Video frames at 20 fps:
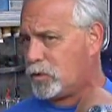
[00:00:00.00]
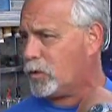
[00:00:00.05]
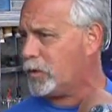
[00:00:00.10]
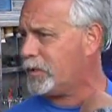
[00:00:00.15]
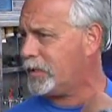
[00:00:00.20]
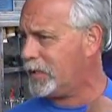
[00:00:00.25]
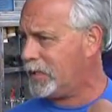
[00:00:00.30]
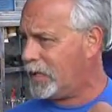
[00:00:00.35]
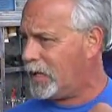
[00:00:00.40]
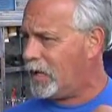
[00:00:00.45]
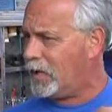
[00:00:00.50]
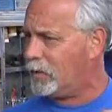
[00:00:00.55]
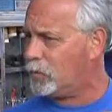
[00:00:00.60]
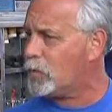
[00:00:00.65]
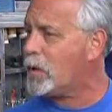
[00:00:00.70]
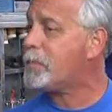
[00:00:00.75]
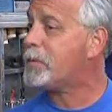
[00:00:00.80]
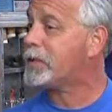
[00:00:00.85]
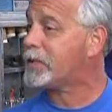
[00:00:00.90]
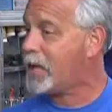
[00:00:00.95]
doing the uh,
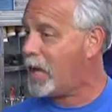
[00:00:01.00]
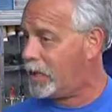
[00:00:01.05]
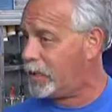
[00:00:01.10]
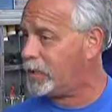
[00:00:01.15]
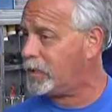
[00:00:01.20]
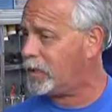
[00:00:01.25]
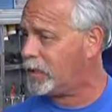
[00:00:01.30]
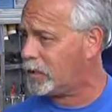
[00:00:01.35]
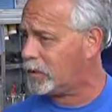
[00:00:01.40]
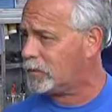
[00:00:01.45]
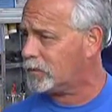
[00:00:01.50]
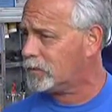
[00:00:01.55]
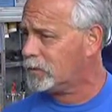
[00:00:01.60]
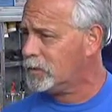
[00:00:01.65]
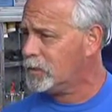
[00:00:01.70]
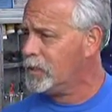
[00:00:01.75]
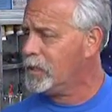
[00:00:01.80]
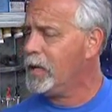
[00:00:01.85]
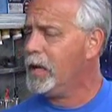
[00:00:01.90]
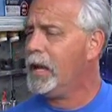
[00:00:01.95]
ribbon cutting here.
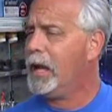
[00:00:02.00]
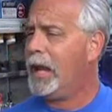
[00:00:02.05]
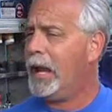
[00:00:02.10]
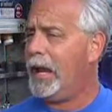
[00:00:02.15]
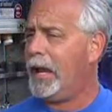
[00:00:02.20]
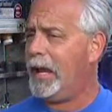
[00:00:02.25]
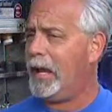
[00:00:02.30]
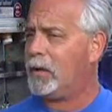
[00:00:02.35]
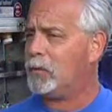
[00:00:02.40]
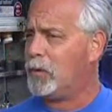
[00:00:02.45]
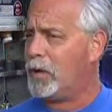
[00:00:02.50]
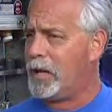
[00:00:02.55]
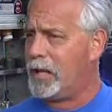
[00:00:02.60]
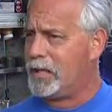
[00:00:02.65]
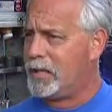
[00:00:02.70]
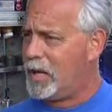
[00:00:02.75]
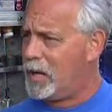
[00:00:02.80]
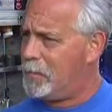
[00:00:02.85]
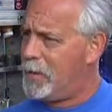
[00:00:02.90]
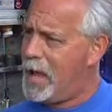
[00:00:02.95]
And what
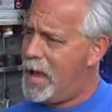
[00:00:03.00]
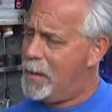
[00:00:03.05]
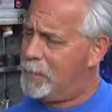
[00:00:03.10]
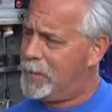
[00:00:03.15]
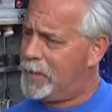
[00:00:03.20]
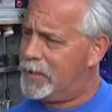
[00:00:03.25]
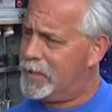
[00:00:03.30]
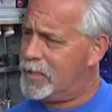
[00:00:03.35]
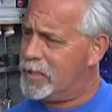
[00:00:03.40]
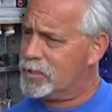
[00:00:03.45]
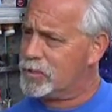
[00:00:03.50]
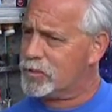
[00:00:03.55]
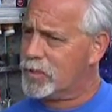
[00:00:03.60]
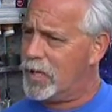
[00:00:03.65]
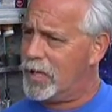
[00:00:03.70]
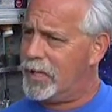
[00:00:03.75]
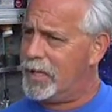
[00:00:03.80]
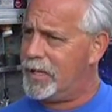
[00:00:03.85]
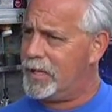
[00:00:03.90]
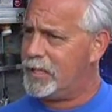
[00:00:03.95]
ended up happening is
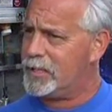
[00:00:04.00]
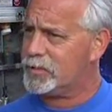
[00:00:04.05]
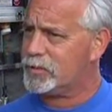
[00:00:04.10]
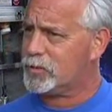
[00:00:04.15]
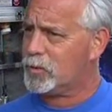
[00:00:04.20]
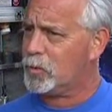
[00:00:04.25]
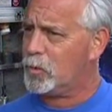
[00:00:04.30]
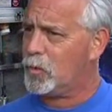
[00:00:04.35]
uh, is